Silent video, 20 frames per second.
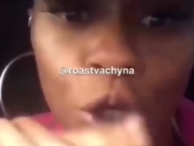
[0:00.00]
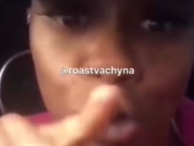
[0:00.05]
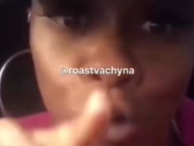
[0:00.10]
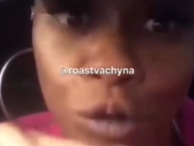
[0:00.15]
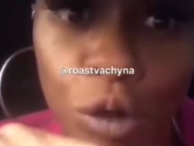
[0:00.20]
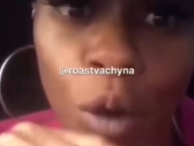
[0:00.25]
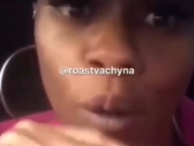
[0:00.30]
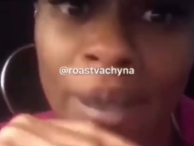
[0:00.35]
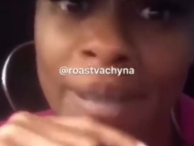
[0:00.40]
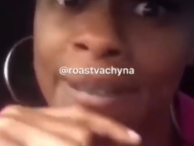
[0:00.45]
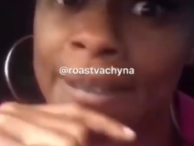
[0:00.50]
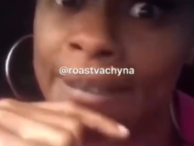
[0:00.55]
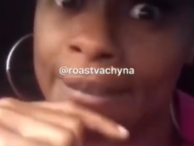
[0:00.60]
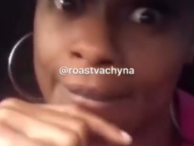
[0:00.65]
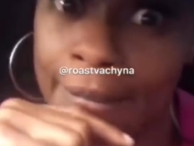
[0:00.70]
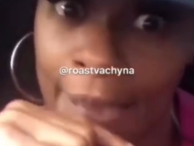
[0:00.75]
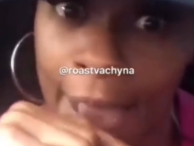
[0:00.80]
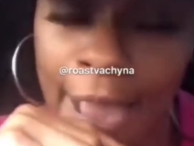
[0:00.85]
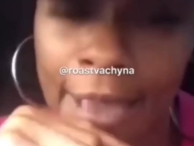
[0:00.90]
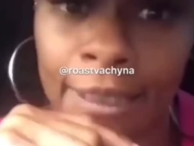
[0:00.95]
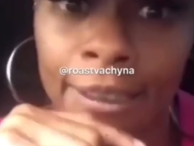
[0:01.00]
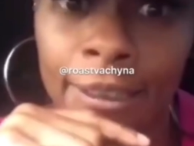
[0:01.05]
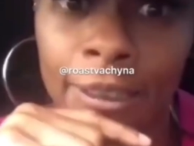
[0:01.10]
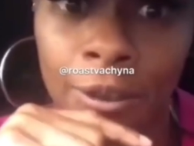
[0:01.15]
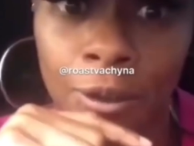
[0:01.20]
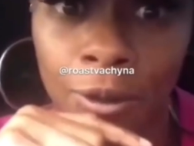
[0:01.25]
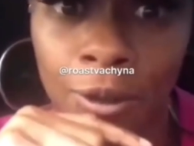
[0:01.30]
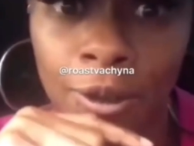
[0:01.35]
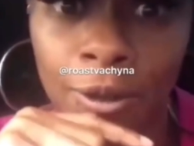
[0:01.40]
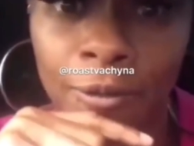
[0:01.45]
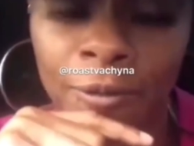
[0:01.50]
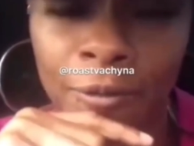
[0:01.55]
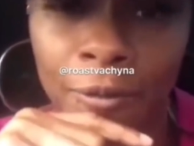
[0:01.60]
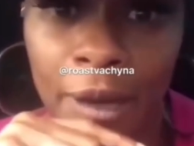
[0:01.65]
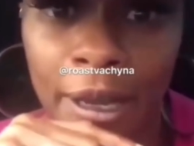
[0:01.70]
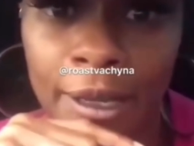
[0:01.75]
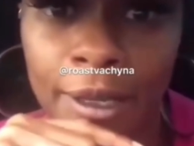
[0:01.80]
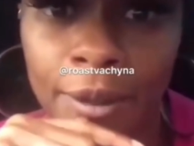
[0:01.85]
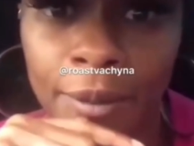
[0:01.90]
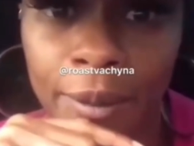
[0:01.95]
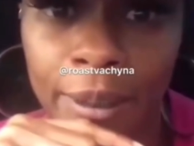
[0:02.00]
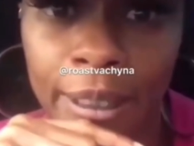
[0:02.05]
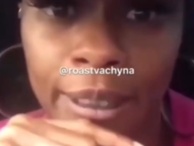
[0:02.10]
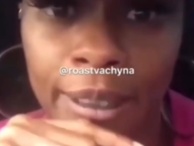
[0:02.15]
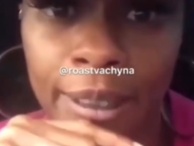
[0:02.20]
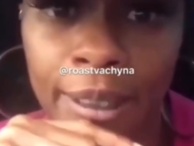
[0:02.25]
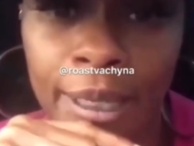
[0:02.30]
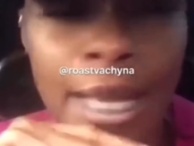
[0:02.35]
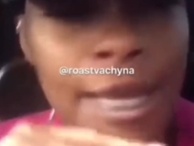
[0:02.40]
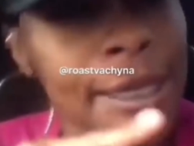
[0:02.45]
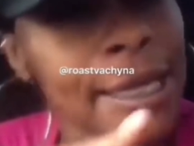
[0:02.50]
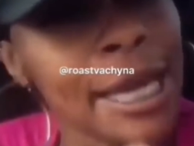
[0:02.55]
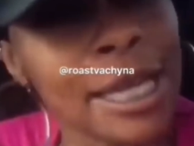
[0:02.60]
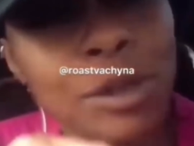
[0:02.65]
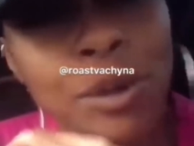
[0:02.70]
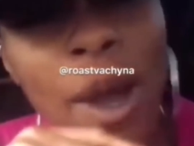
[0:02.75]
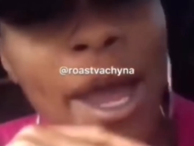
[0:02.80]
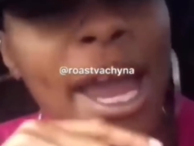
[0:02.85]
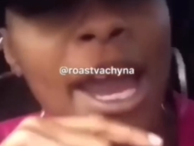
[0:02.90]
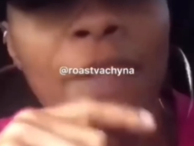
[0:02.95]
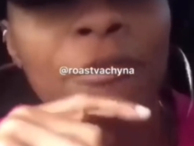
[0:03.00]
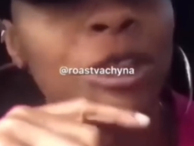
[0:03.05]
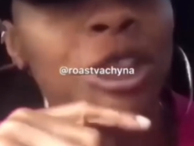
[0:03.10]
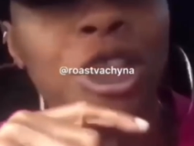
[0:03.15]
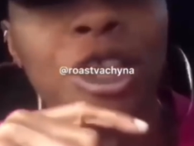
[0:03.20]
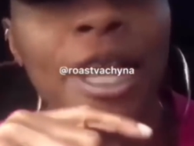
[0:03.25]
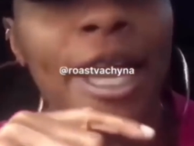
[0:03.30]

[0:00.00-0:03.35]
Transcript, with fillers: You know exactly who you fucking with. That's why every